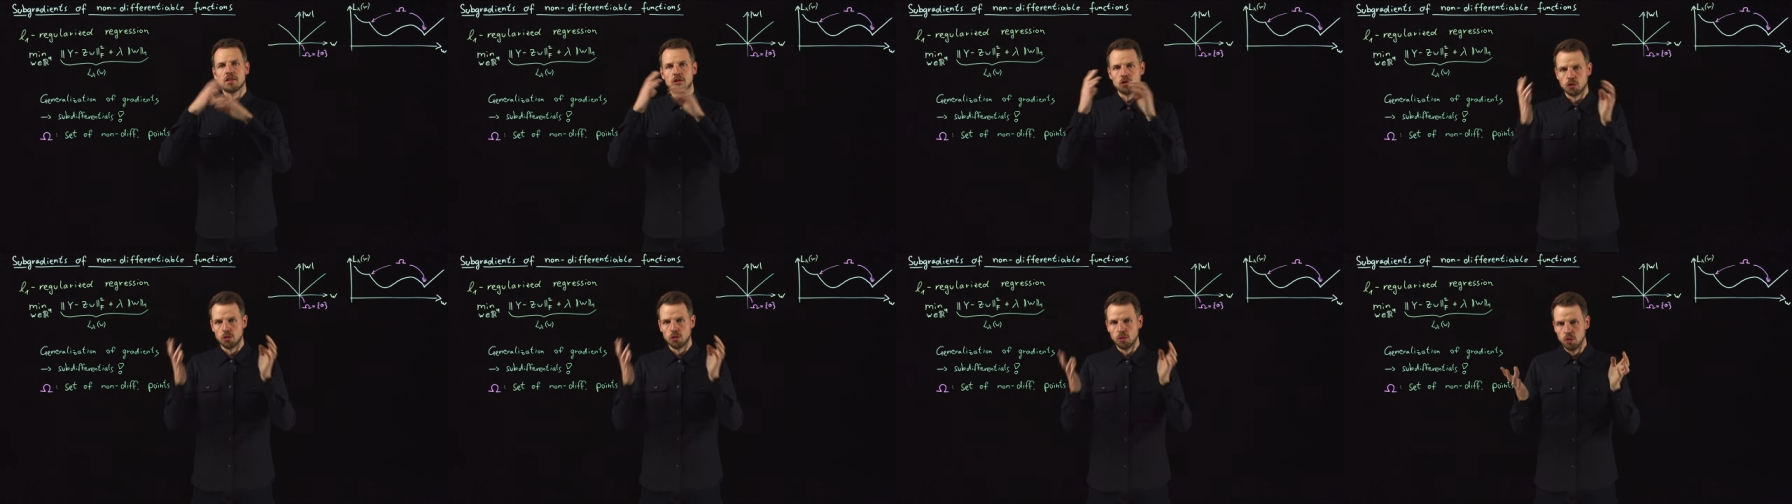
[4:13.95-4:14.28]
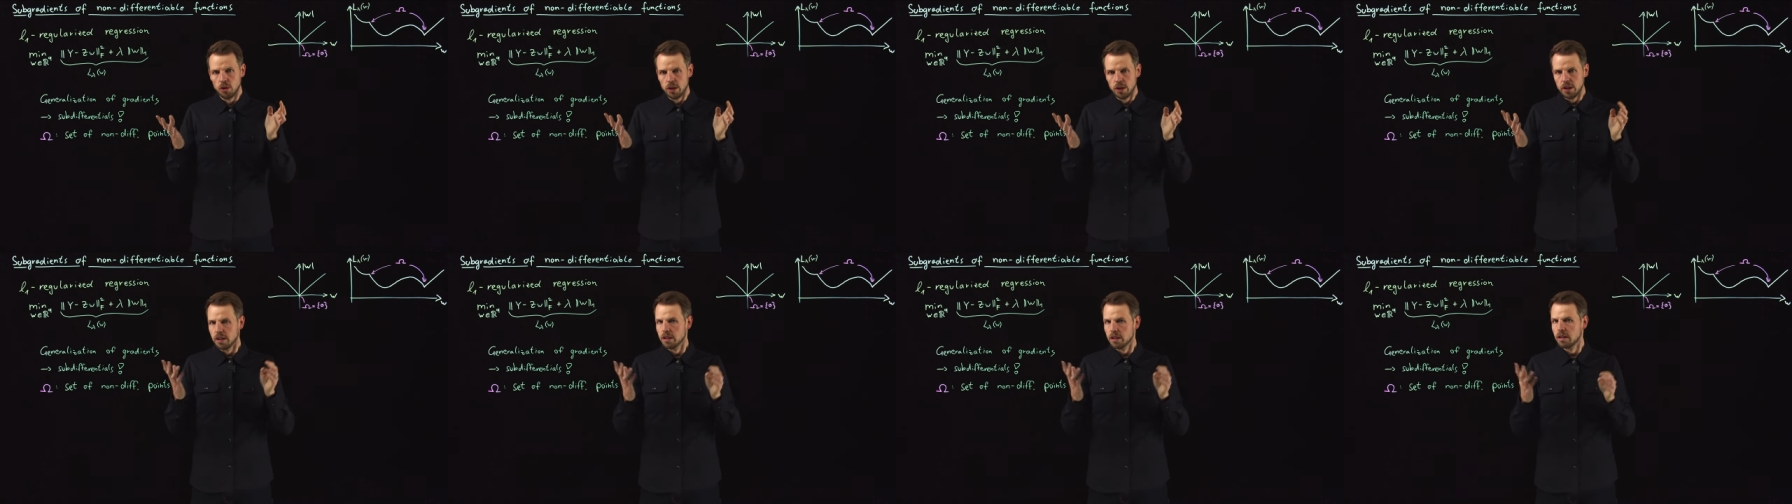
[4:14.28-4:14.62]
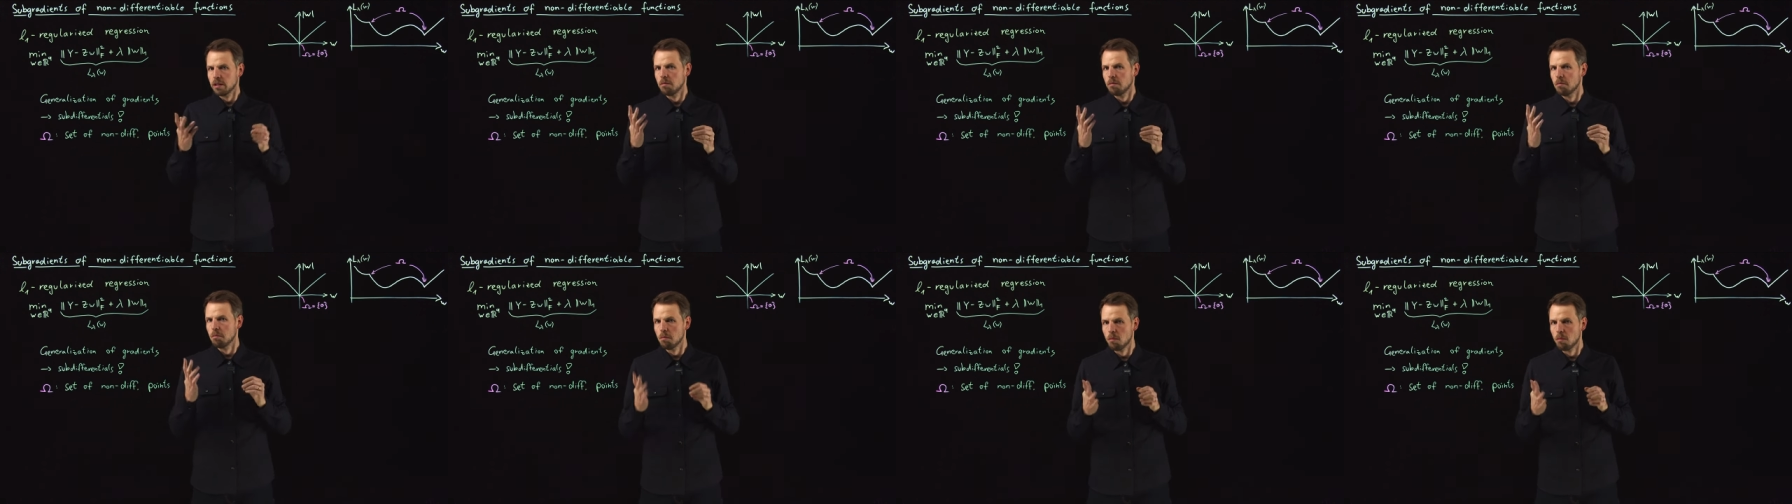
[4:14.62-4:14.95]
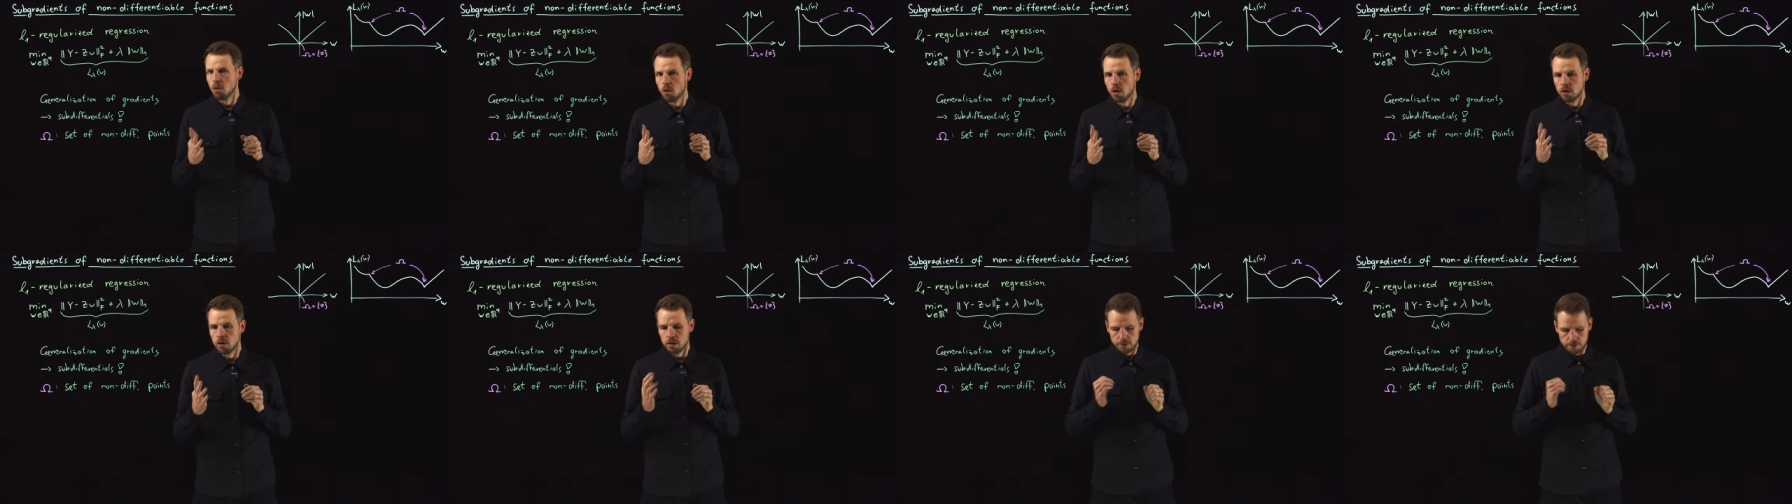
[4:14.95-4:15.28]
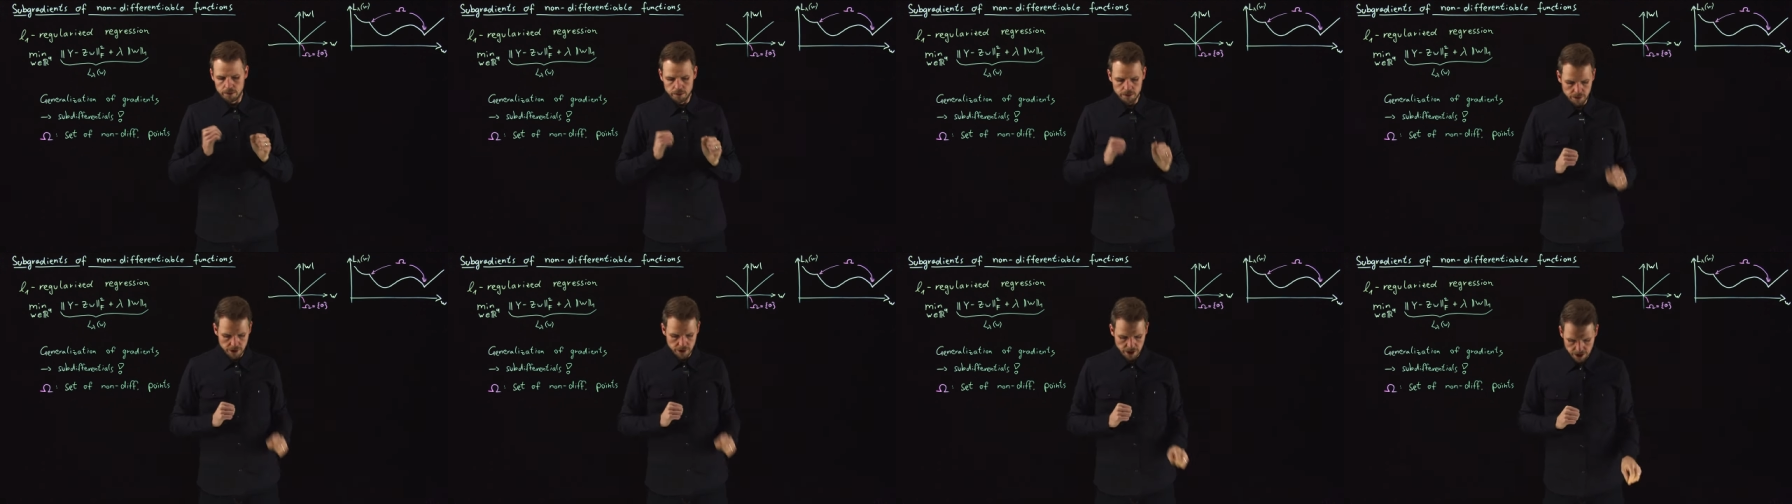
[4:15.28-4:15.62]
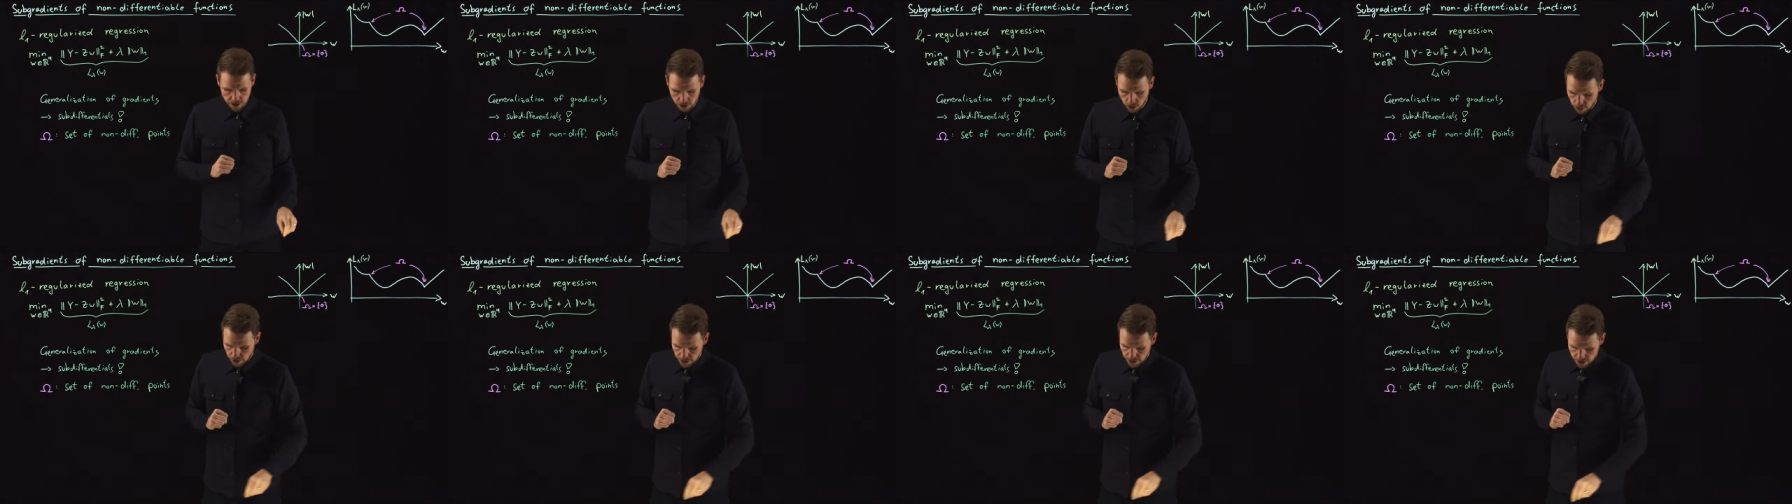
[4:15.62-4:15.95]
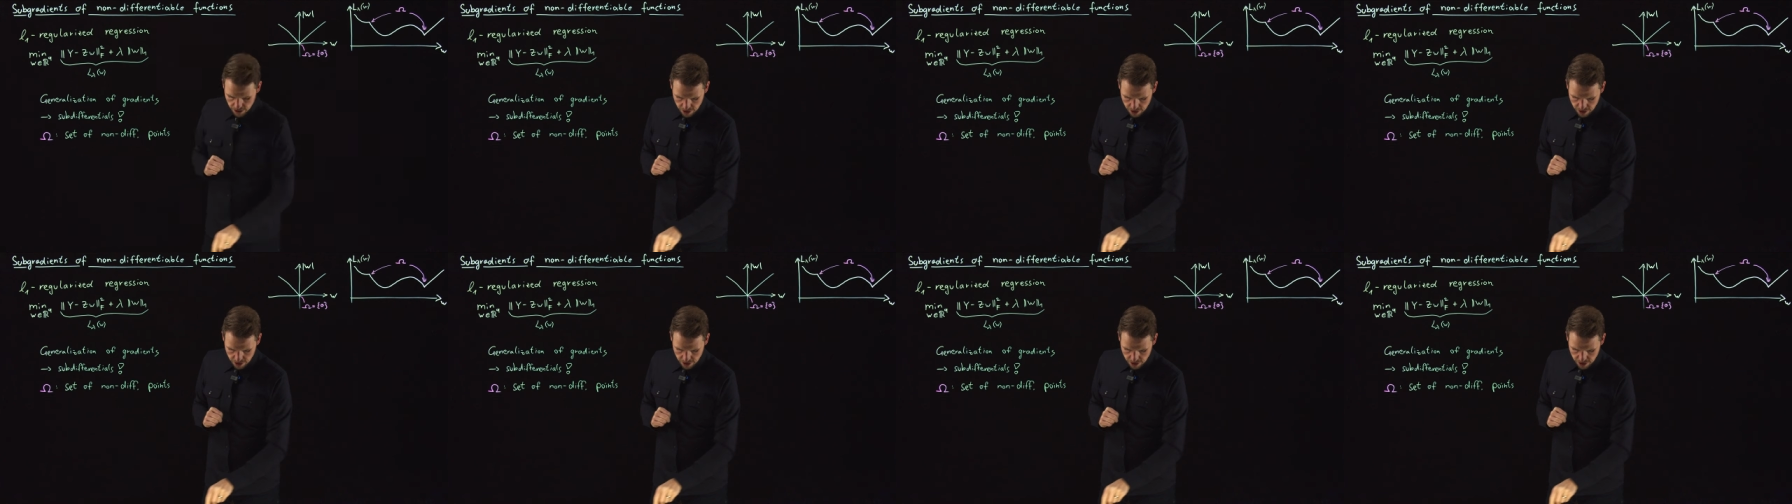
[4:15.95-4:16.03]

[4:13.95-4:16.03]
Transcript: truly more than the gradient